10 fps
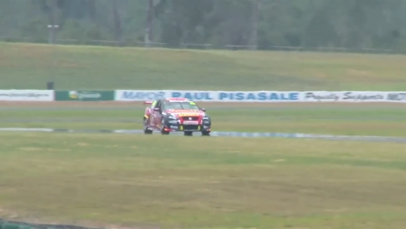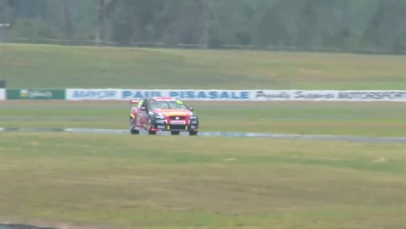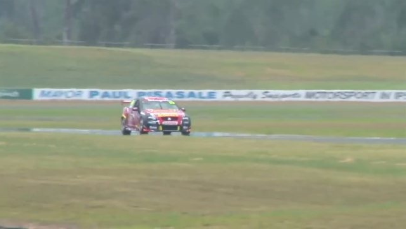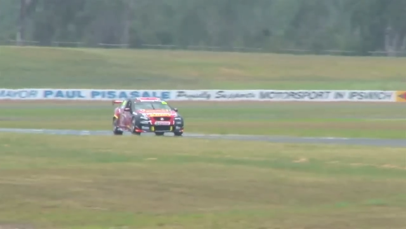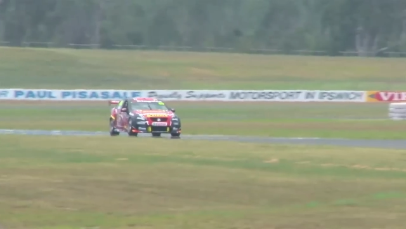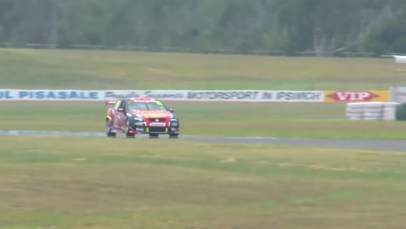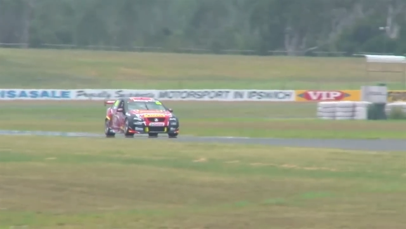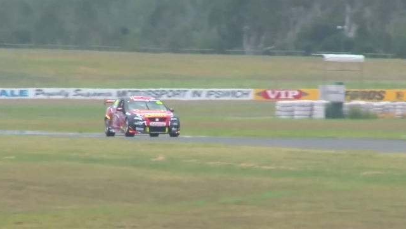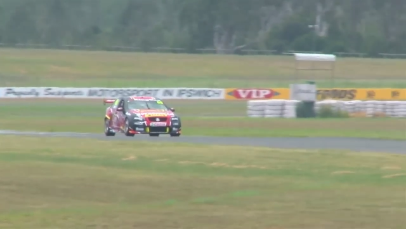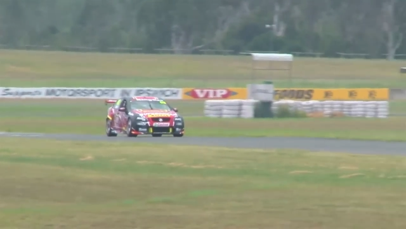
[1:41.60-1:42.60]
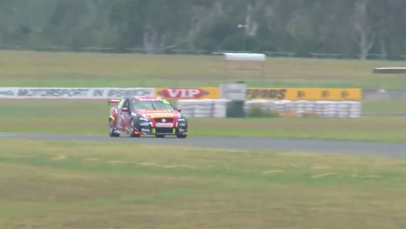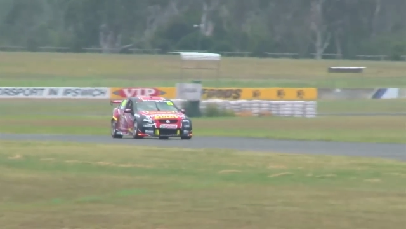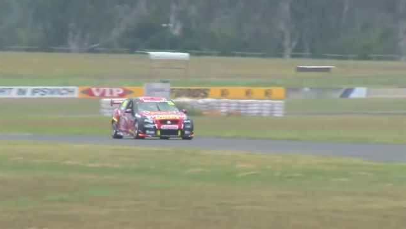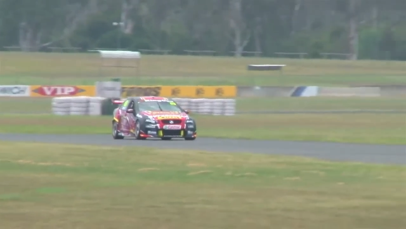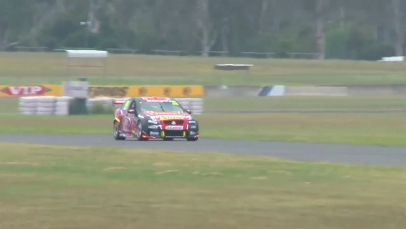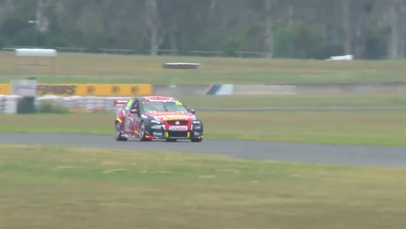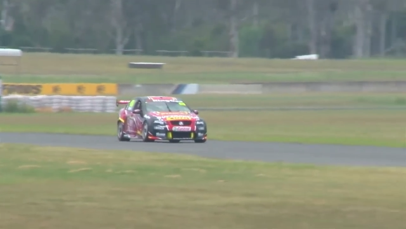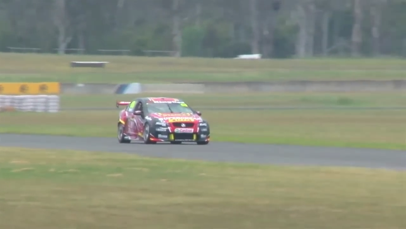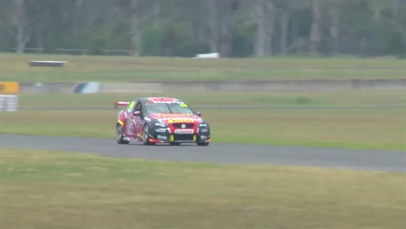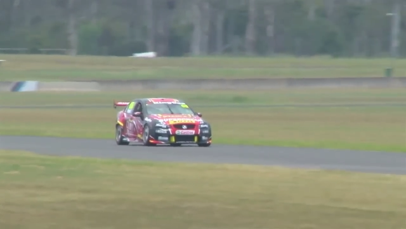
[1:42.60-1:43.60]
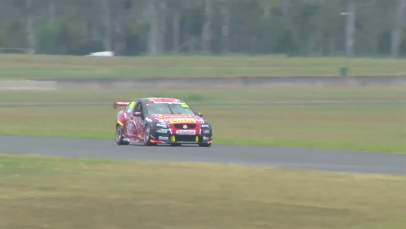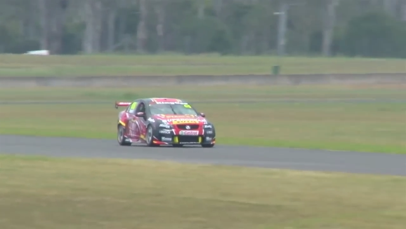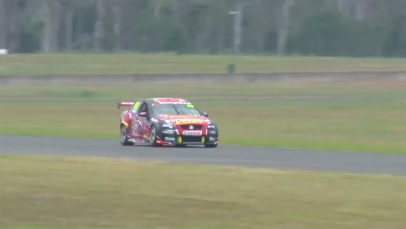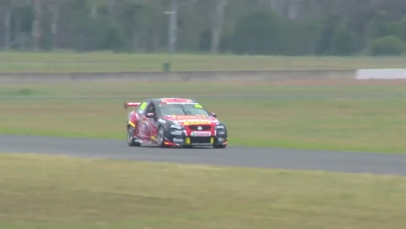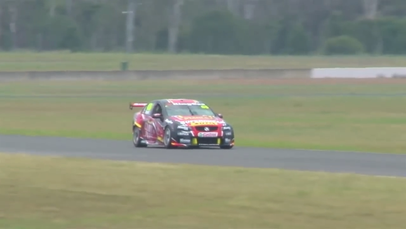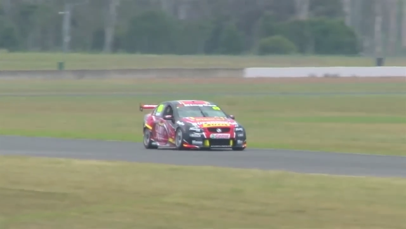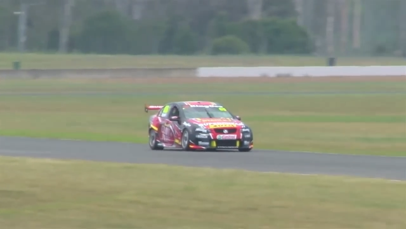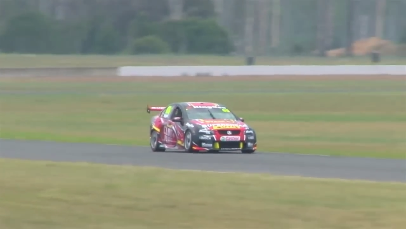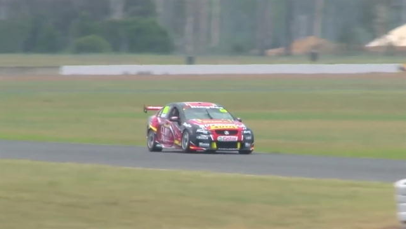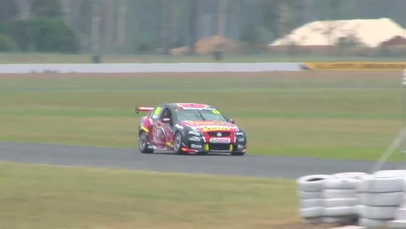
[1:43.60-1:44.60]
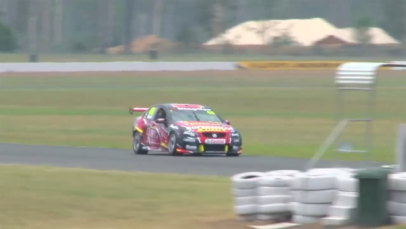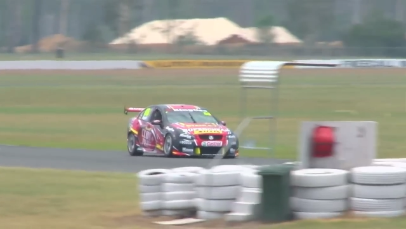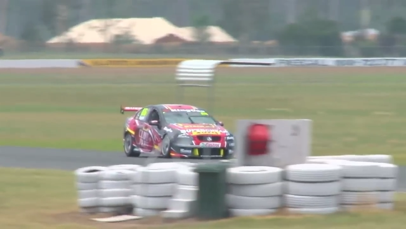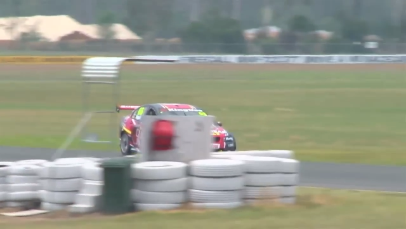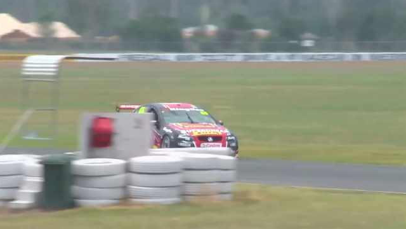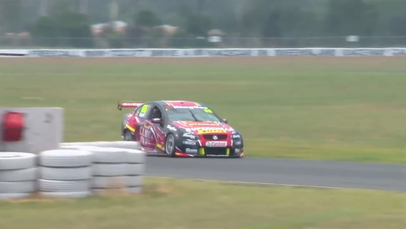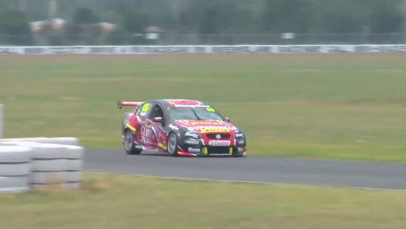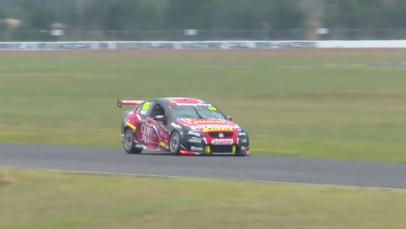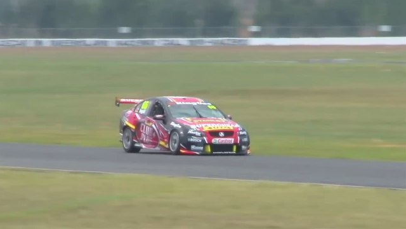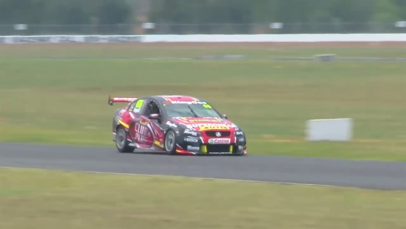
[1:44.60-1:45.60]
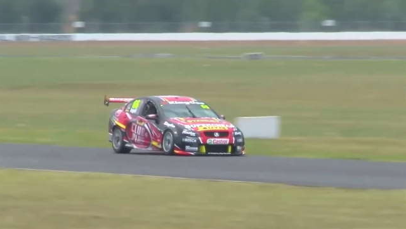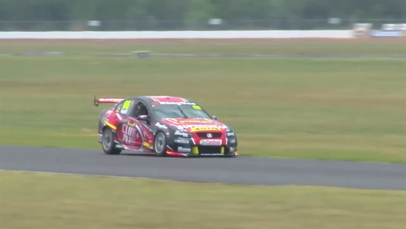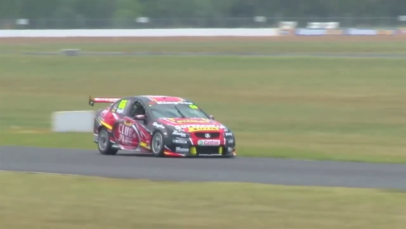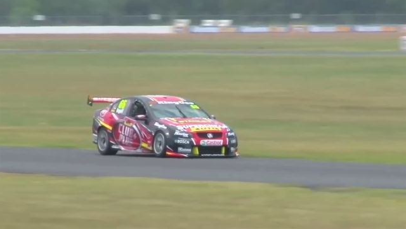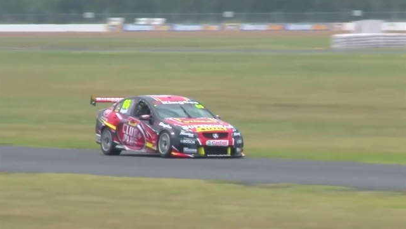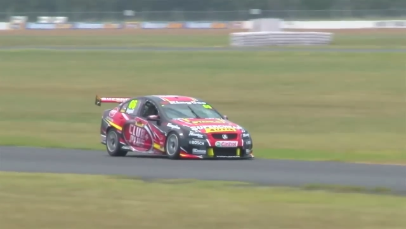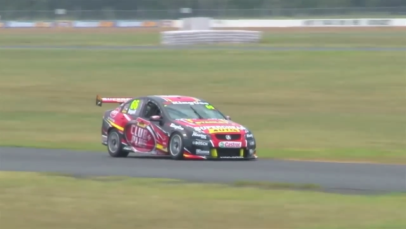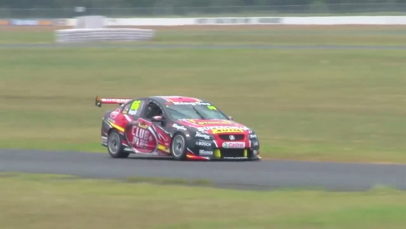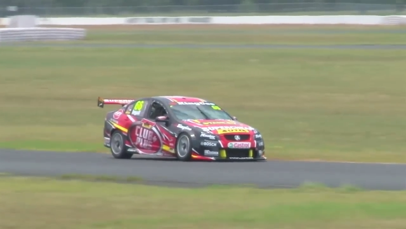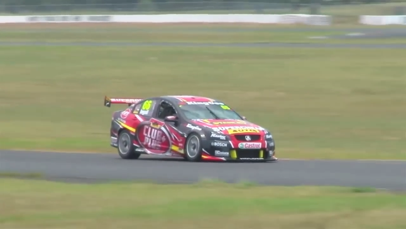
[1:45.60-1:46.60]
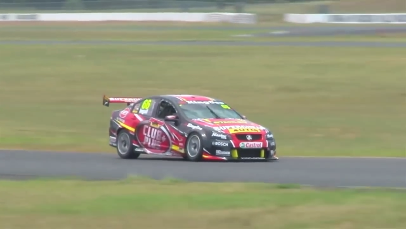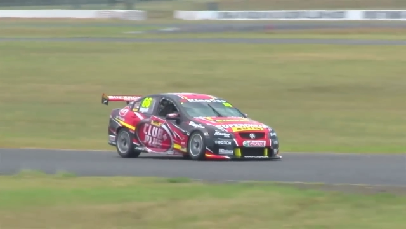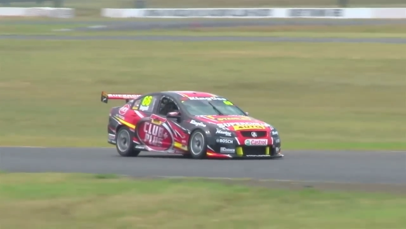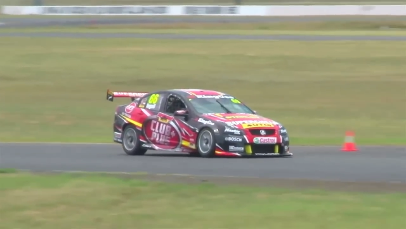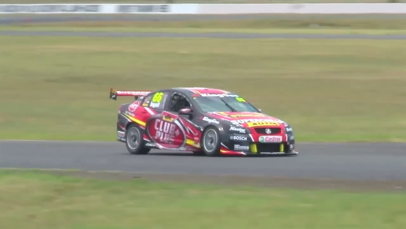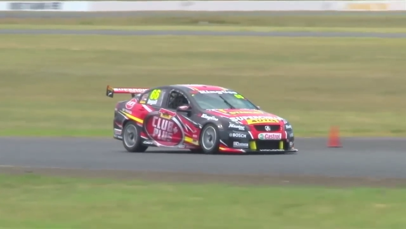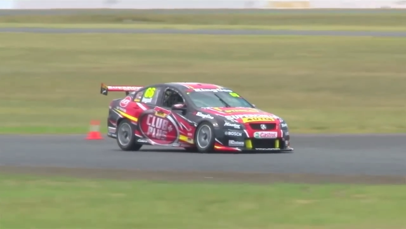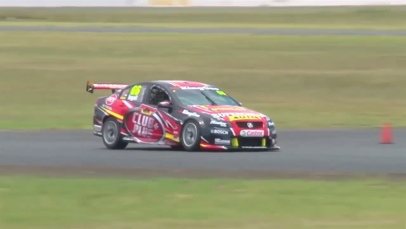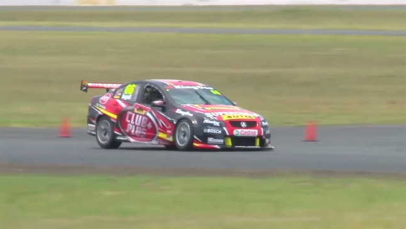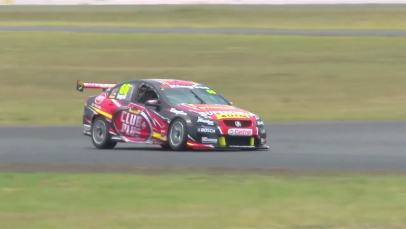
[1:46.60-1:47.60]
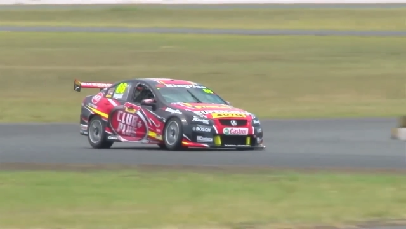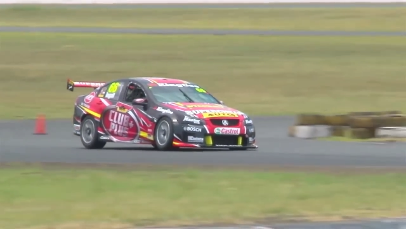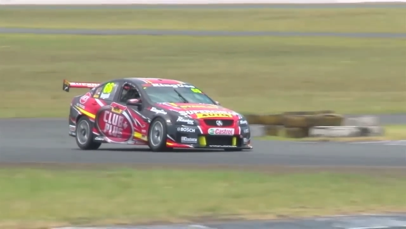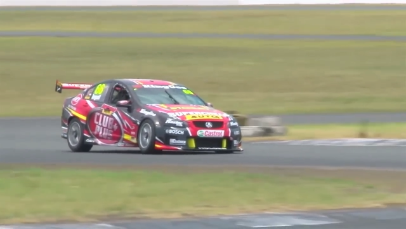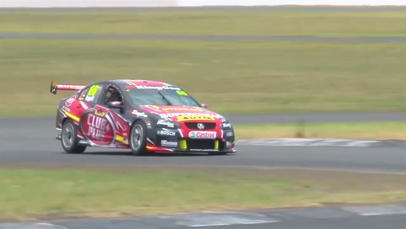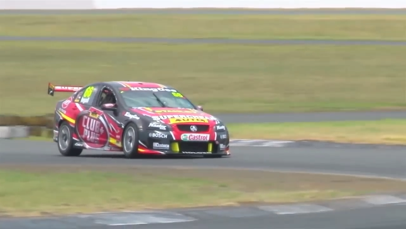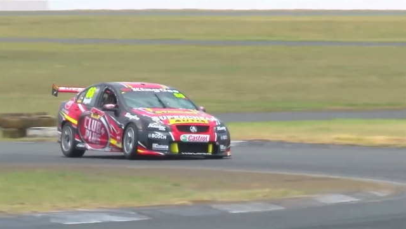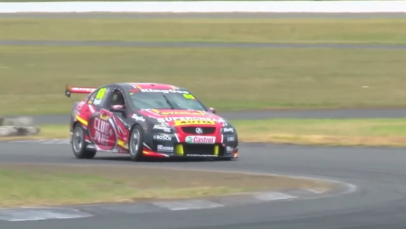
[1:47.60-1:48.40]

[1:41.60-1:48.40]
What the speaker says: (no speaker visible)